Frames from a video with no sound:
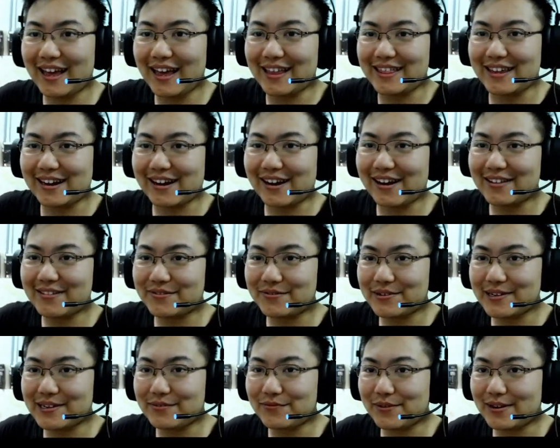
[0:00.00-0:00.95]
they aren't
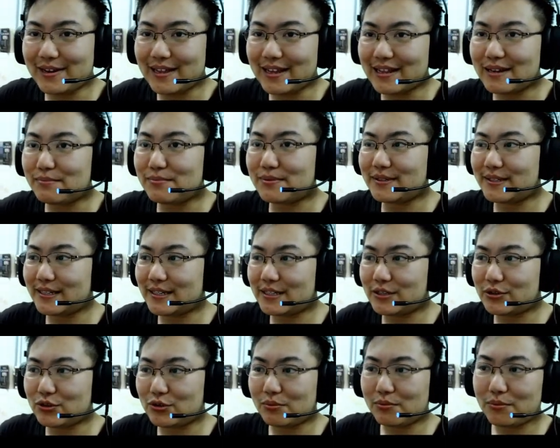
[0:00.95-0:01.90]
really in a
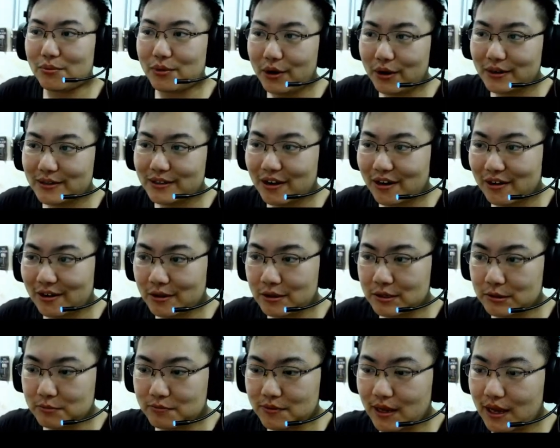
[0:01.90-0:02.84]
position to mock
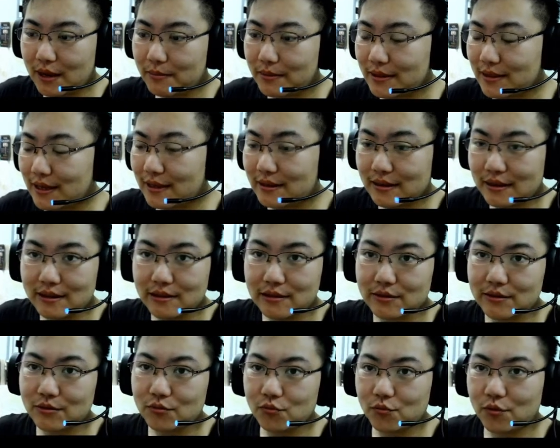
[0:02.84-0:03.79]
Tarkin's plan. I mean, that
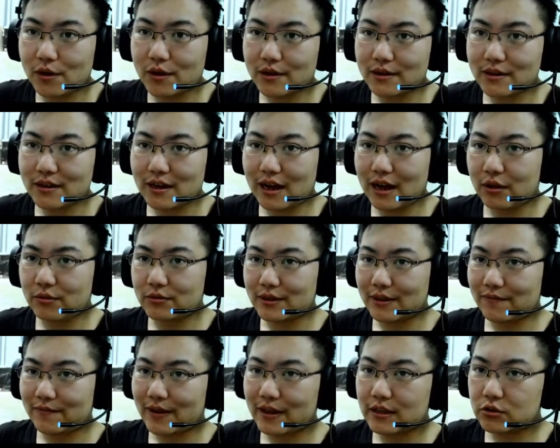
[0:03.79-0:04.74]
didn't work out
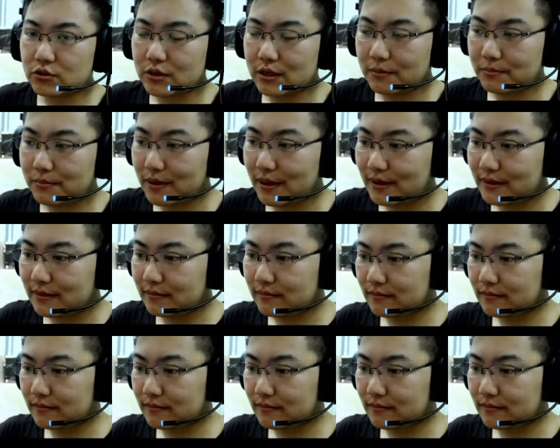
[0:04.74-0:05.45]
eventually, but